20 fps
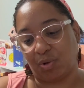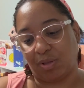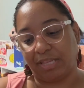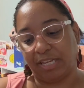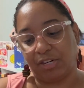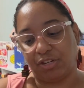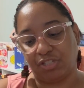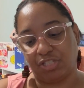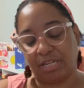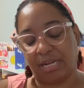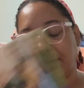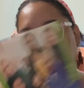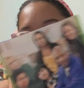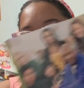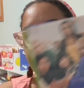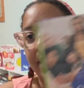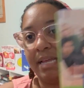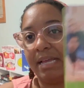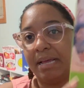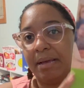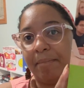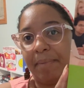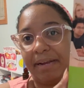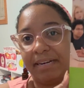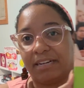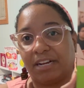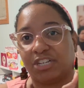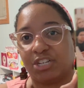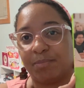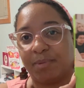Leadership by
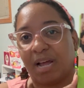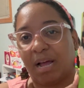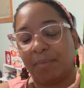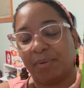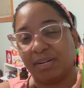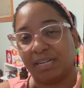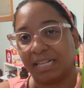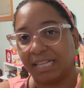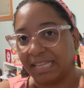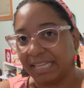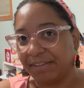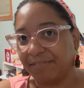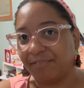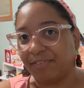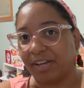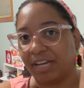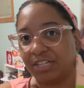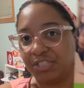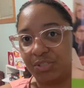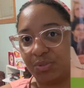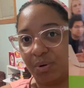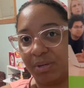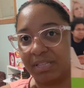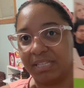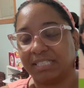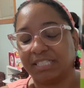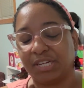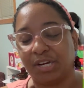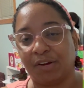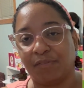Dr. Muhammad Khalifa, showing
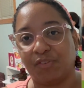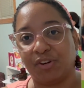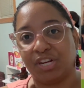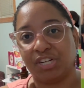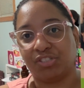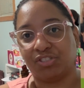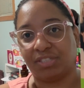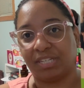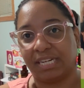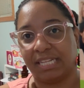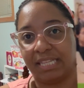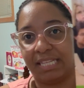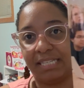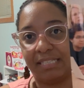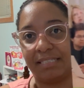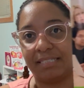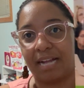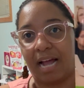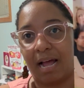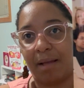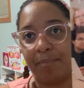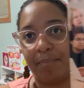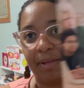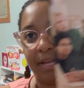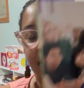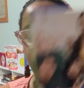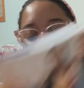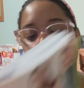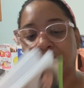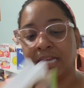this here if you're interested in this
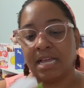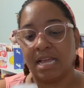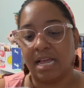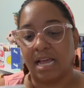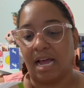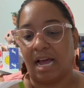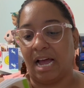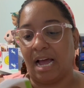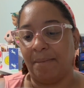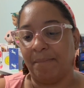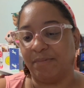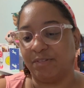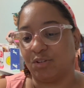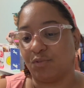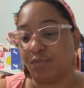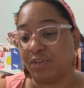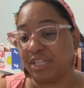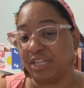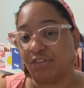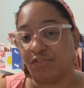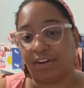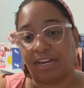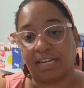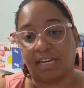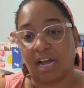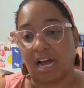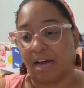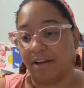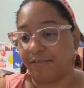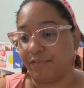topic. It was a really great
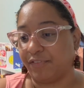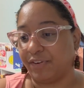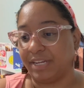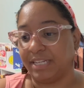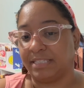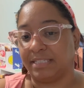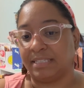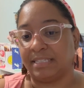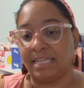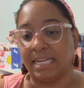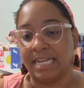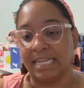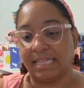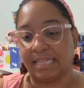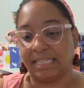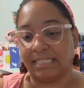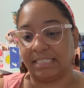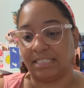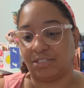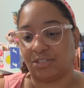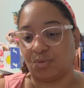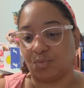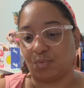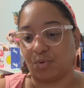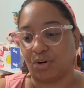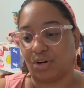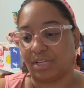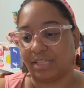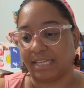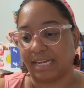conference. This is the
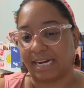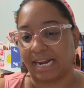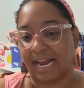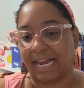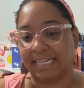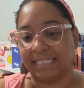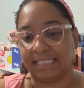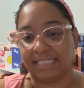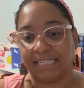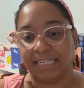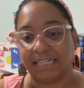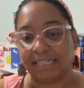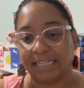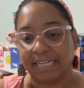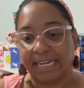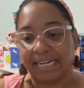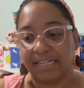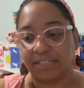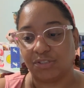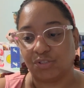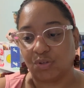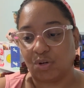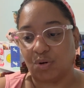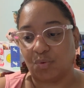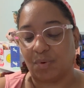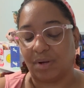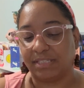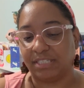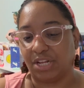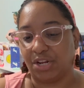work that I deal in, so it
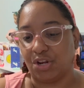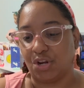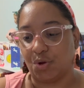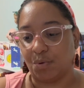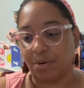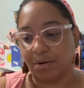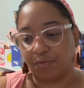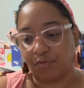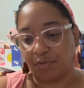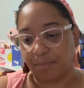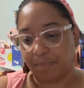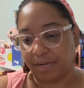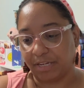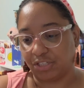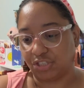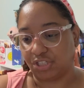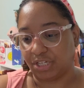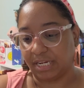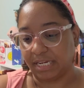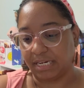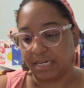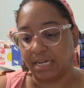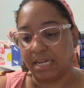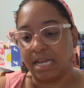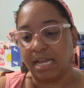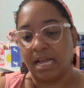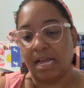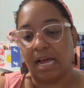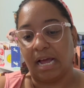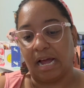wasn't new information,
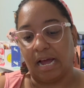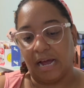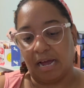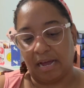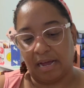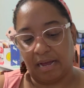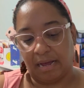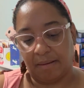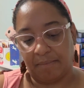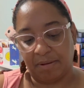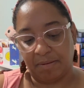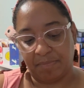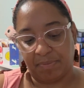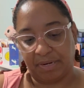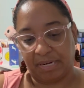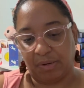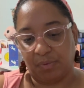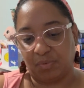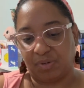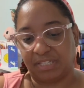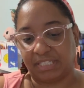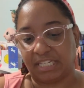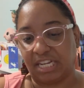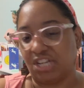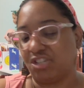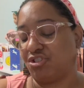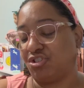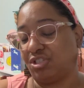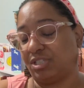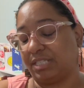but it was
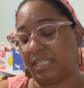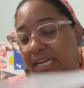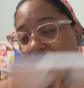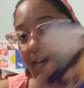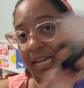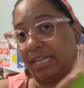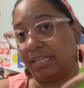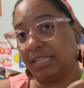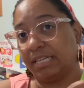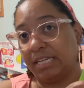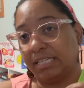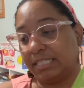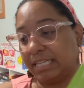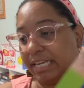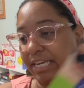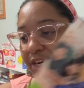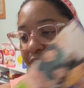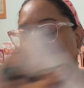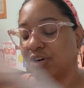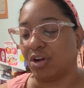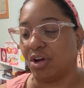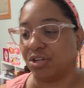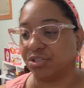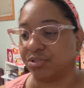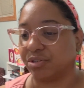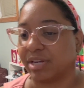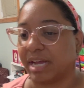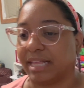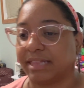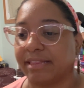interesting to hear it all, so
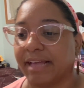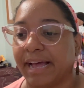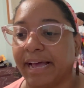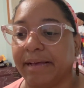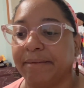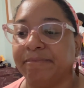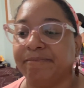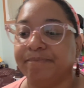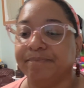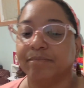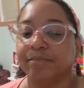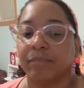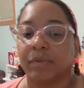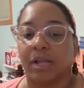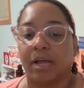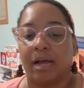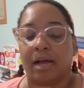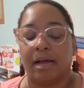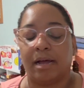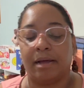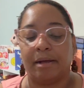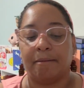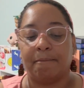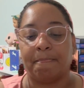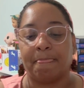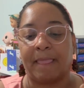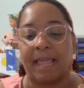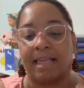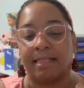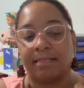got that.
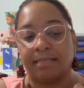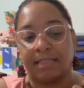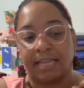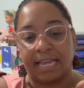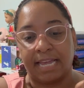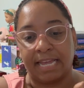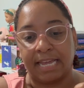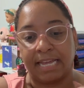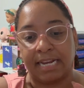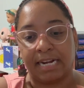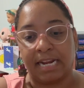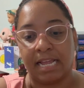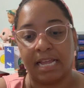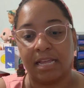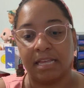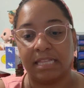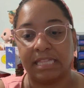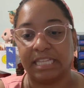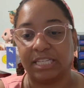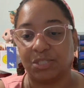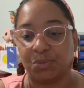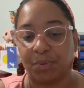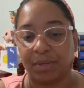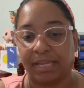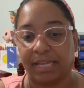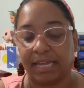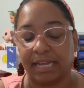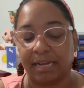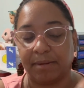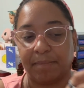And then this
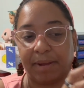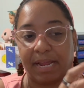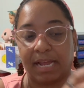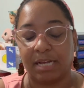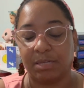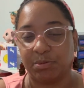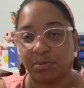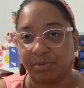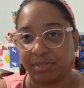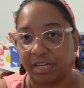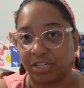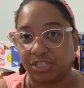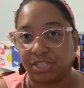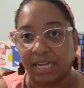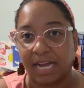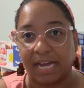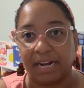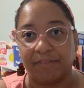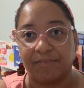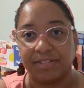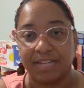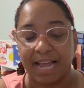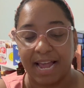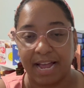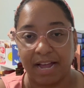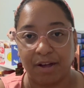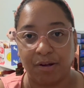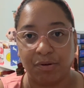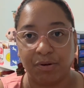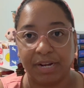weekend, my husband was actually out of
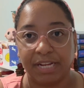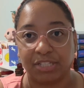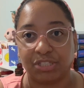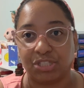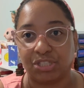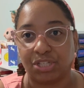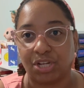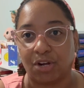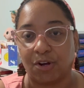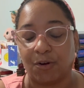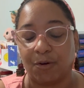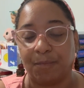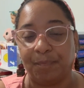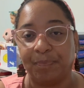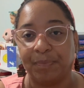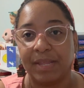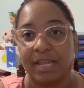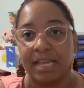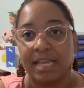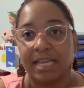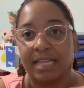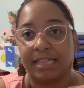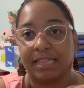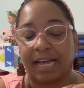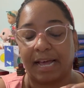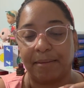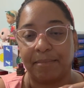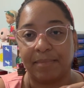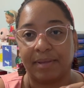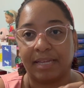town, and so
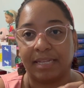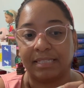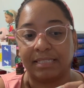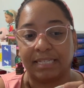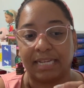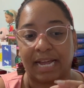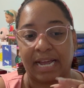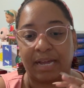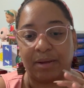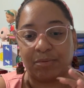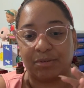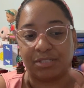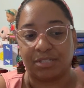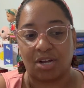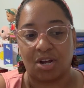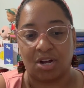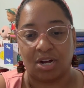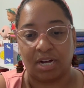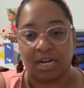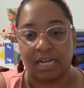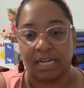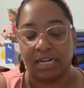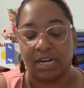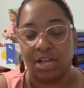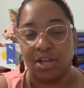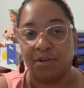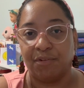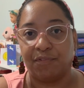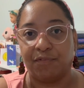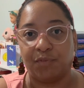that meant I was on
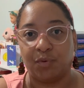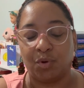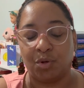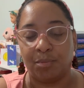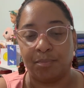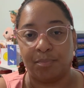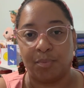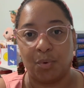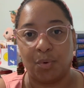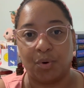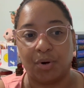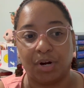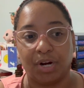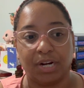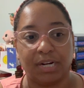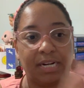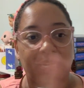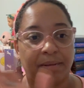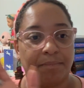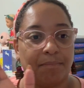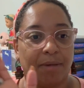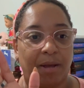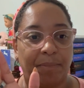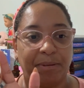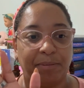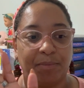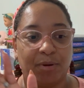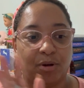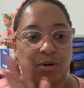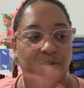full board
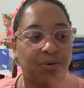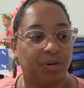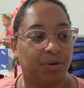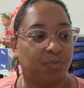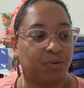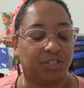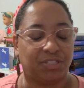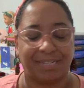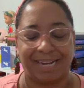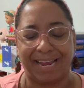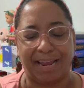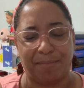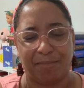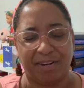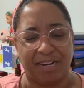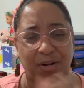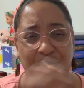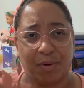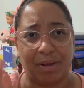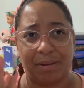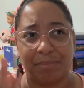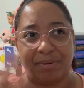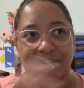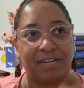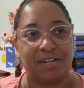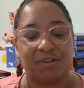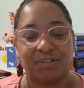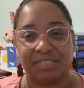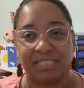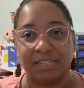mommy mode, which I am anyway, but
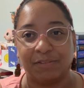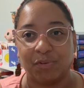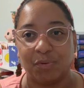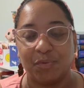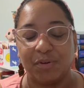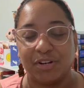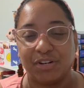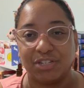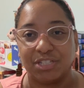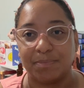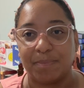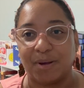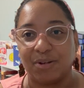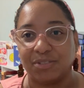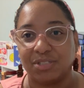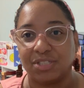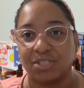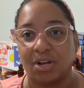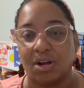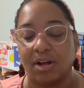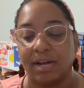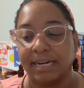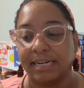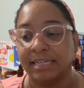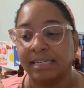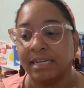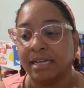you know, it's different when your spouse is gone.